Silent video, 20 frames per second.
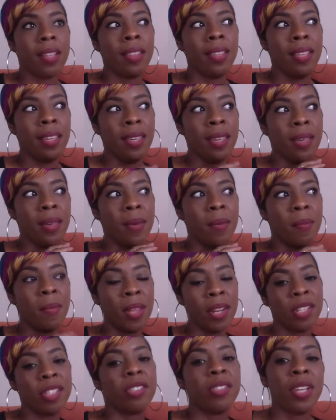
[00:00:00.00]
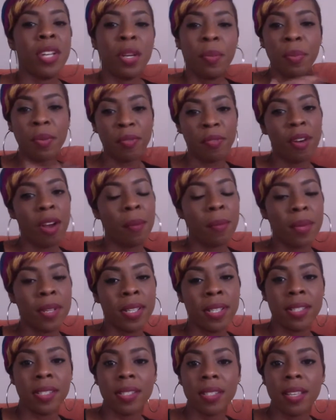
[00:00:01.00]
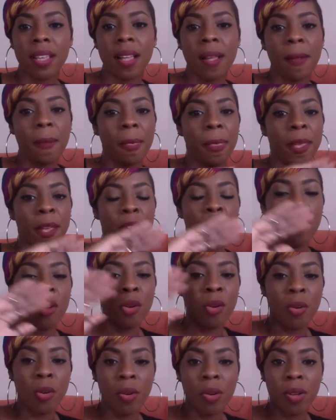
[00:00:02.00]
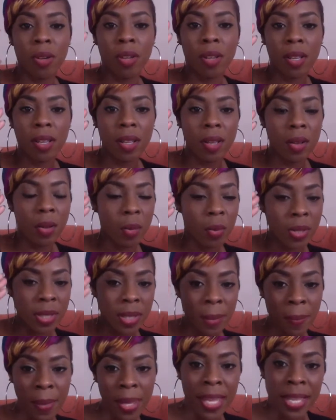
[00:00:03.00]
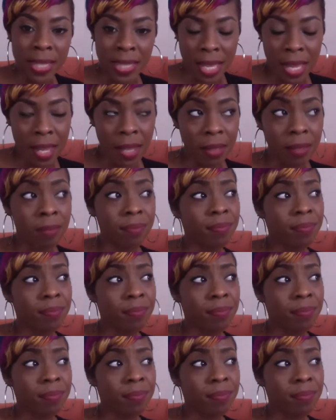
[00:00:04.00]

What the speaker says: the ministry and the performance, you know, was amazing.